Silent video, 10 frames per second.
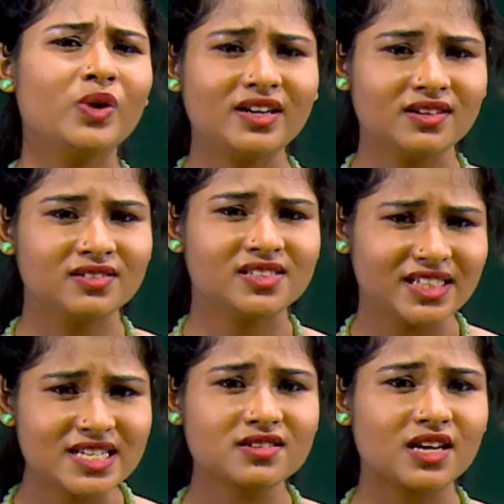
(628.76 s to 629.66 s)
did she
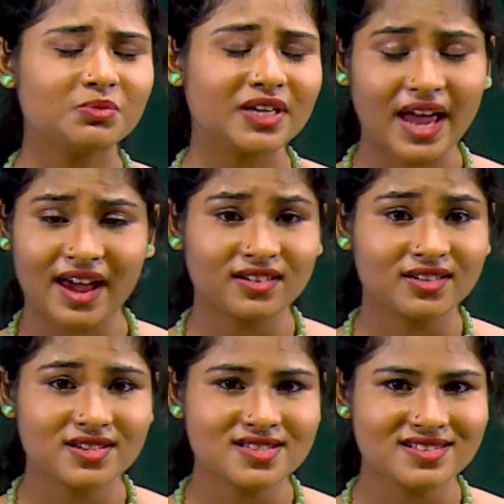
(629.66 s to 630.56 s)
describe the
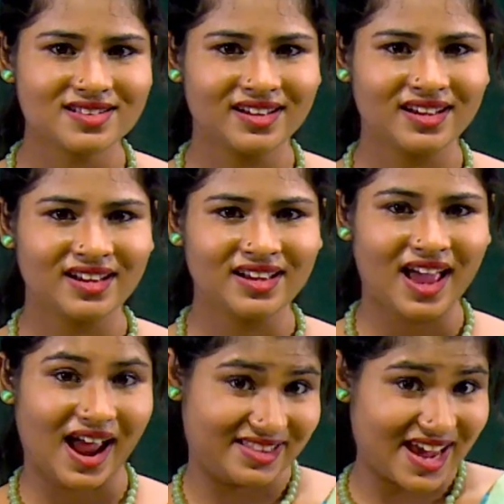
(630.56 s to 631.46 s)
characters?
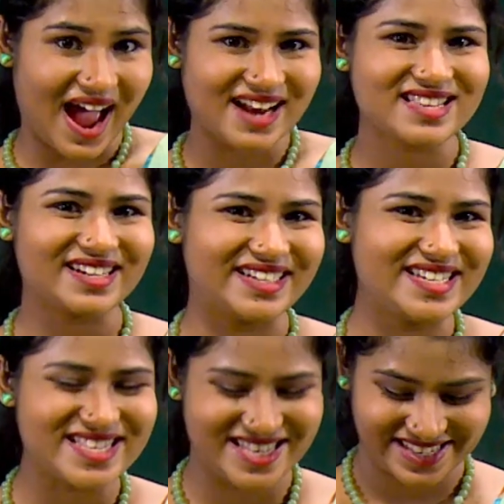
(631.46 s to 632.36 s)
And the answer
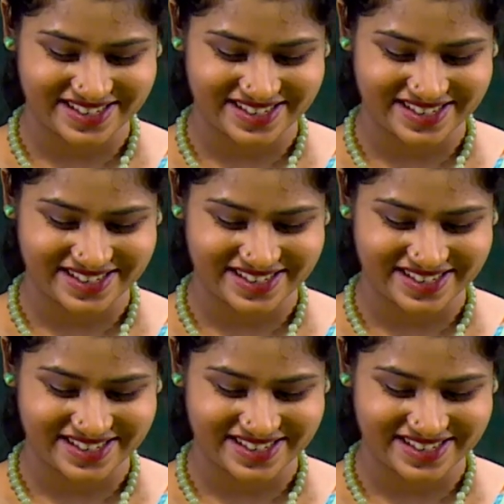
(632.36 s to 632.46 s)
is,